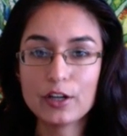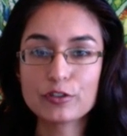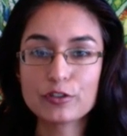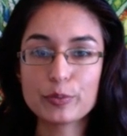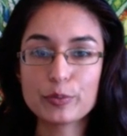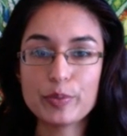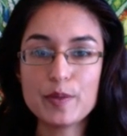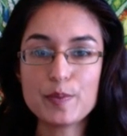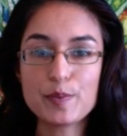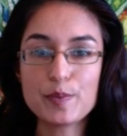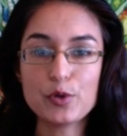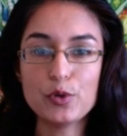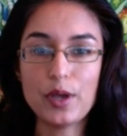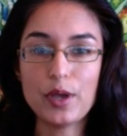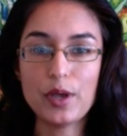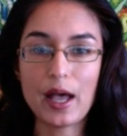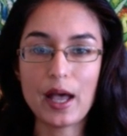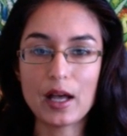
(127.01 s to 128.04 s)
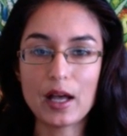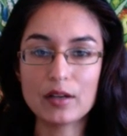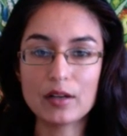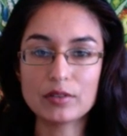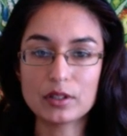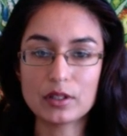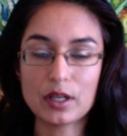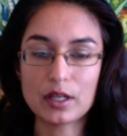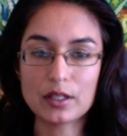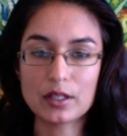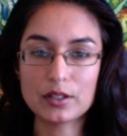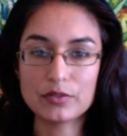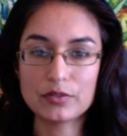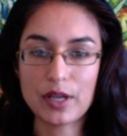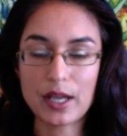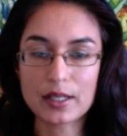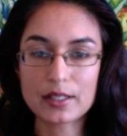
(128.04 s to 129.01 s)
for people who have a lot
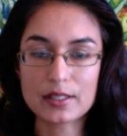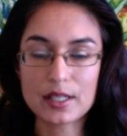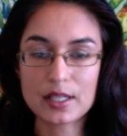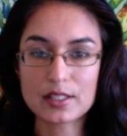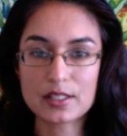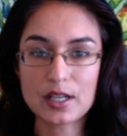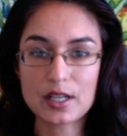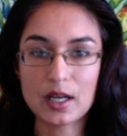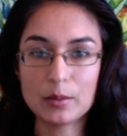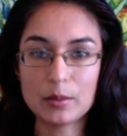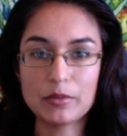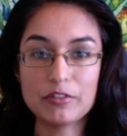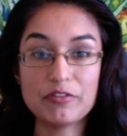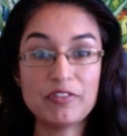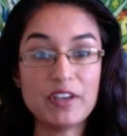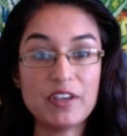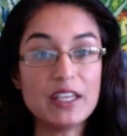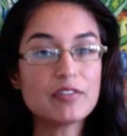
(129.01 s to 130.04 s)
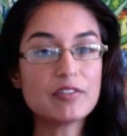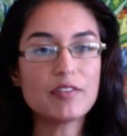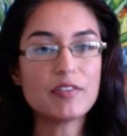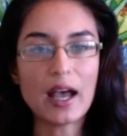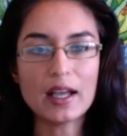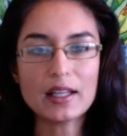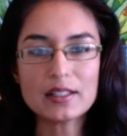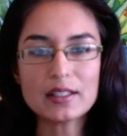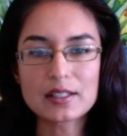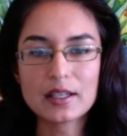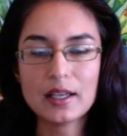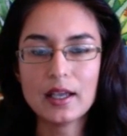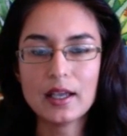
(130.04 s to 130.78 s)
of excess fake fat.